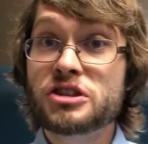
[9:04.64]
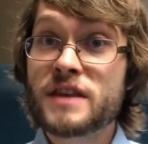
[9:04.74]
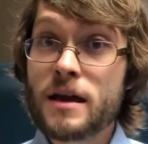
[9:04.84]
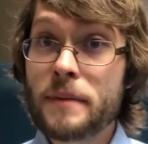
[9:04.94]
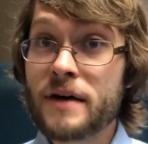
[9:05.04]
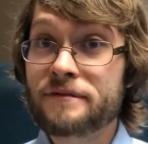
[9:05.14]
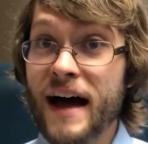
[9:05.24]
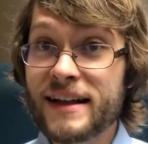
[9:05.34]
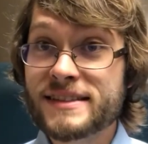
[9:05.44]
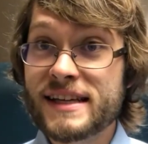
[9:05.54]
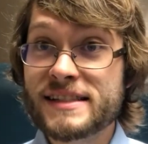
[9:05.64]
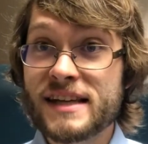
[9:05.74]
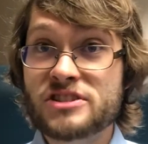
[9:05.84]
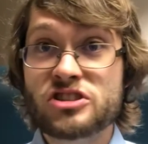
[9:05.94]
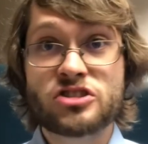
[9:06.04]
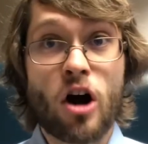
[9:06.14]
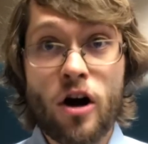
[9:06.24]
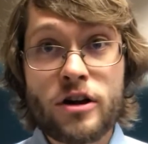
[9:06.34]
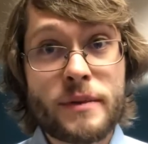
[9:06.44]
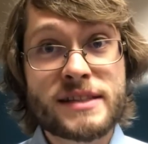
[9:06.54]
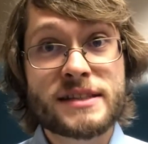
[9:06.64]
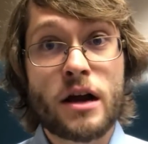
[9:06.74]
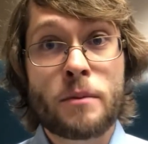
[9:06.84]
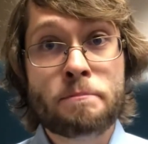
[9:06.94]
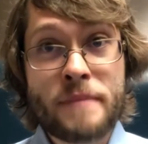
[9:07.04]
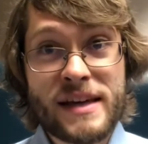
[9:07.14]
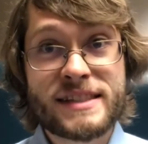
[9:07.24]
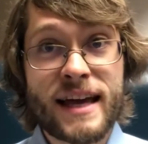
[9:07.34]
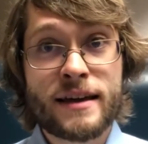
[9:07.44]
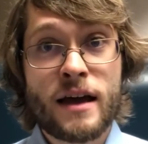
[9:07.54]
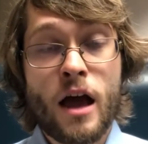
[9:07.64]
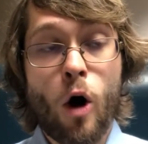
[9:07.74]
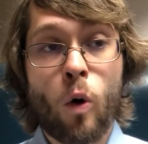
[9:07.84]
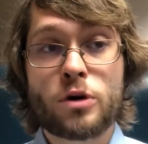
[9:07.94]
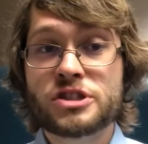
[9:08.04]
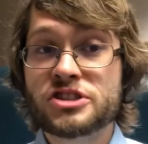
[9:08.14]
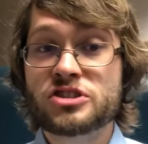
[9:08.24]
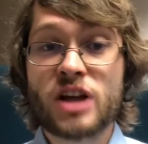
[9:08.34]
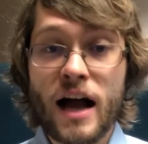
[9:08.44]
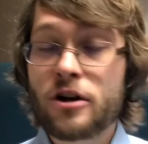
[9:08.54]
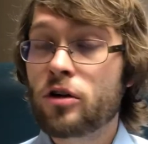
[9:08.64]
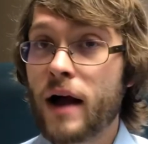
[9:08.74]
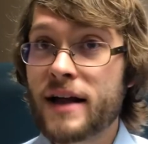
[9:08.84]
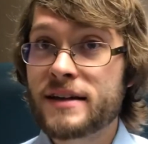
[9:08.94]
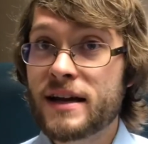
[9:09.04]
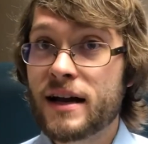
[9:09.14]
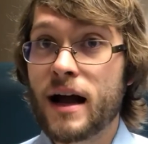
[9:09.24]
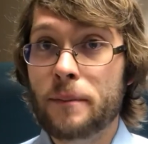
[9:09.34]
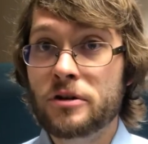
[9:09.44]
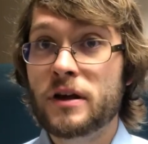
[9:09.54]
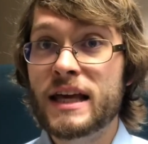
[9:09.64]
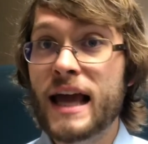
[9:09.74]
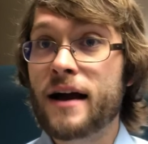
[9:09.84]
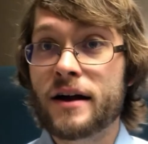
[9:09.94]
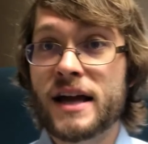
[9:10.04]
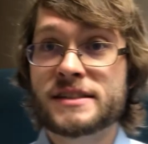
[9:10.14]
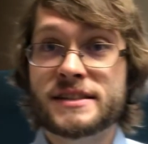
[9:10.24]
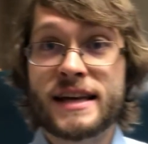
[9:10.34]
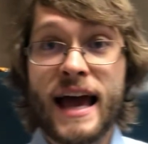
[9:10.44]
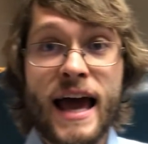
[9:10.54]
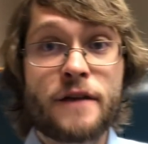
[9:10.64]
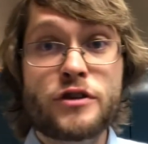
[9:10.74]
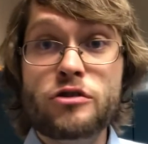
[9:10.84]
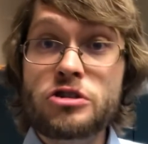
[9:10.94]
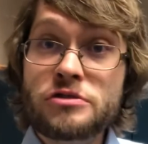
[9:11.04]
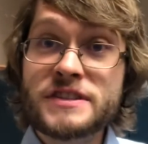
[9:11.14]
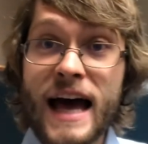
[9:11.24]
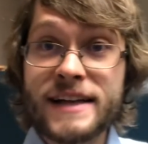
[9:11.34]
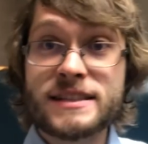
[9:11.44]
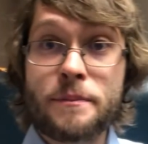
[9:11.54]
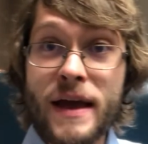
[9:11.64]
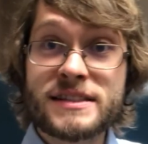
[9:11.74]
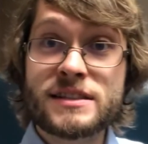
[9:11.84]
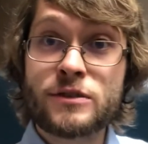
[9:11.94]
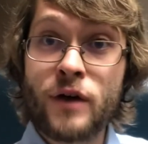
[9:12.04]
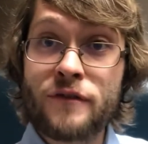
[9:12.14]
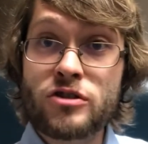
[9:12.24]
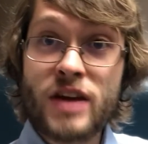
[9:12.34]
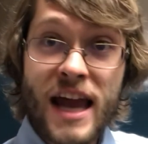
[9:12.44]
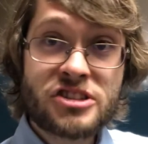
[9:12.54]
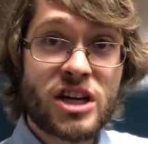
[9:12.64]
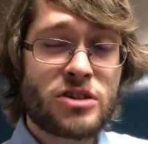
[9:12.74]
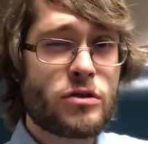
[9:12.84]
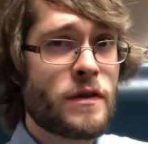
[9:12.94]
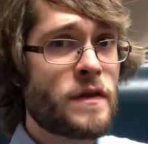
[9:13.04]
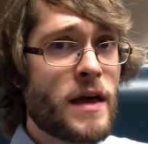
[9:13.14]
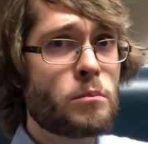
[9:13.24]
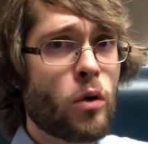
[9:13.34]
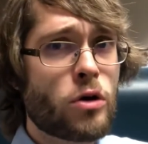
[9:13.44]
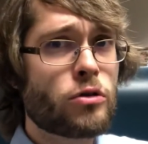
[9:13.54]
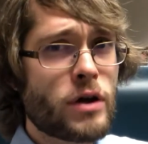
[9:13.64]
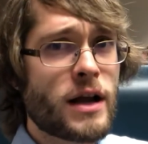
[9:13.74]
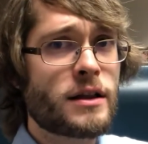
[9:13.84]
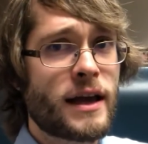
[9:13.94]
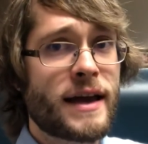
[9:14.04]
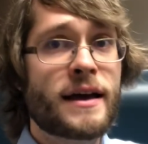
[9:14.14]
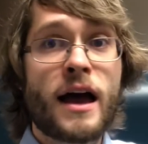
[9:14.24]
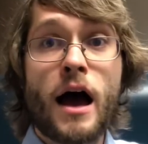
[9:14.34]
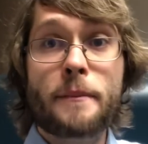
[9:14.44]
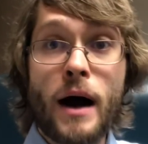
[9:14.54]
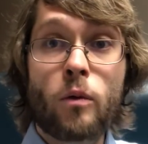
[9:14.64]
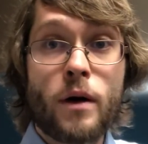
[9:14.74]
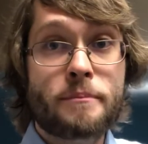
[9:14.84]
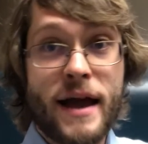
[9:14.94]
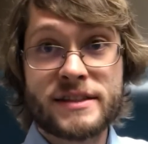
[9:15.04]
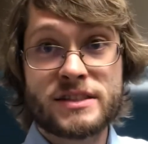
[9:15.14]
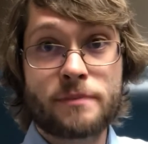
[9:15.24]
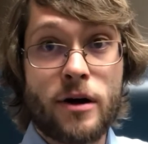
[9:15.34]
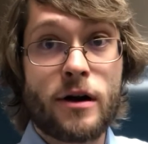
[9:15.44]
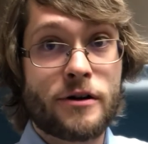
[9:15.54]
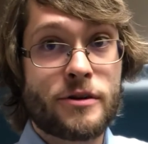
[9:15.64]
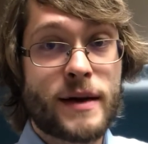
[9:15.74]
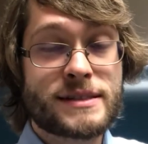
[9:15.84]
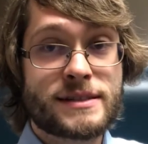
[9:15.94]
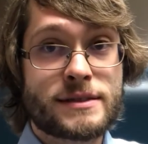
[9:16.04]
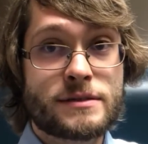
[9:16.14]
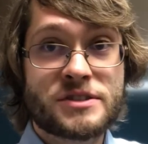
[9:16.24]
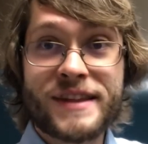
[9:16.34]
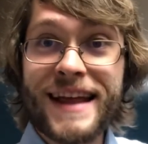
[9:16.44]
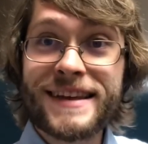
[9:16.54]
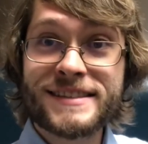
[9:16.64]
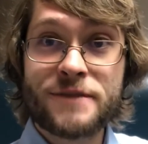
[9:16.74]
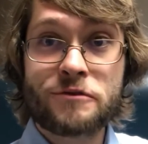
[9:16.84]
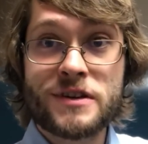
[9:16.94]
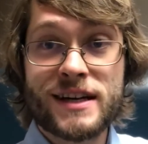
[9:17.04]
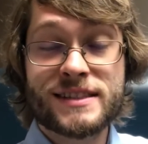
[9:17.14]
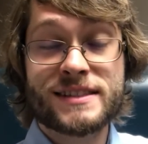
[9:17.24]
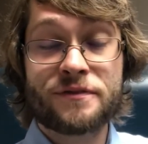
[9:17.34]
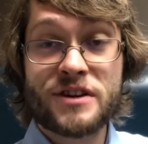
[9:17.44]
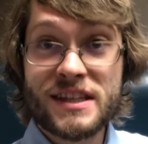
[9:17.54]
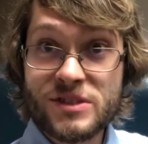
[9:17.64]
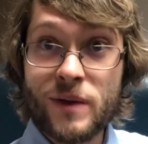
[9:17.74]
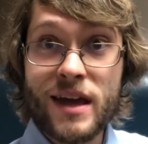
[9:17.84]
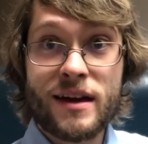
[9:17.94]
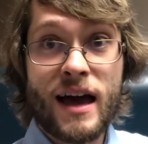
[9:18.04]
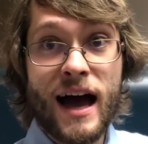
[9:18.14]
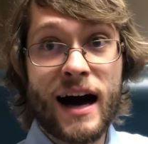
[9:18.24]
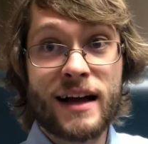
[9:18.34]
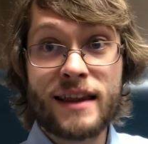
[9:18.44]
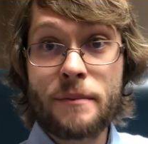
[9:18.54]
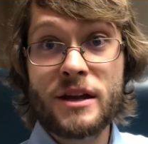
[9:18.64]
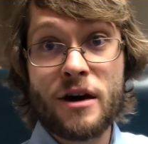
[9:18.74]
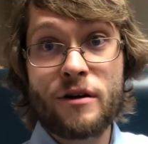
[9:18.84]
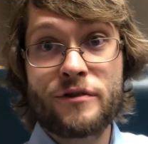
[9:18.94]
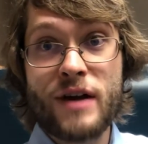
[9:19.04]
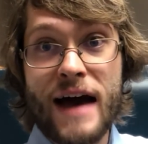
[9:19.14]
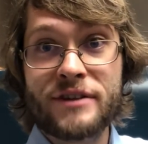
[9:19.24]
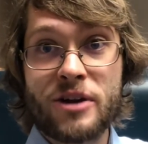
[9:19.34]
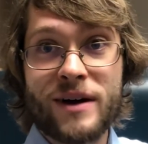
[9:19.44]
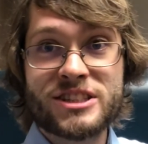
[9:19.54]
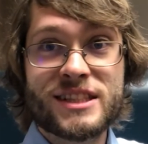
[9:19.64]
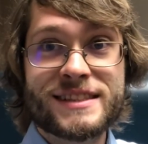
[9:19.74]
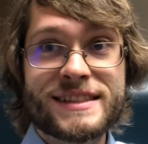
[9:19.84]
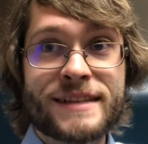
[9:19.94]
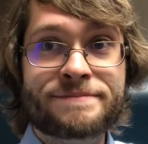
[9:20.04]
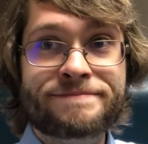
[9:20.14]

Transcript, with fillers: should think about fallacies as just arguments that are missing or just not correct in a couple key areas. And if you use that as the basis of refutation, you can think more critically about what makes smart arguments. So that does it for this, for this week. Uh, let me know if you have any questions.